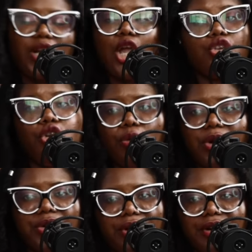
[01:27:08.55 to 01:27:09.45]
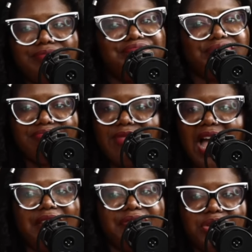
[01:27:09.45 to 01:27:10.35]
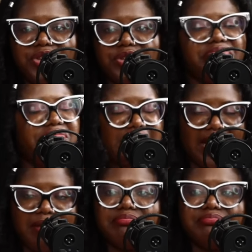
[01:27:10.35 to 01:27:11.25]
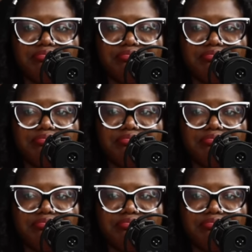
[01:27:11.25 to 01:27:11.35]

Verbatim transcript: you know what, girl? I feel you. Same.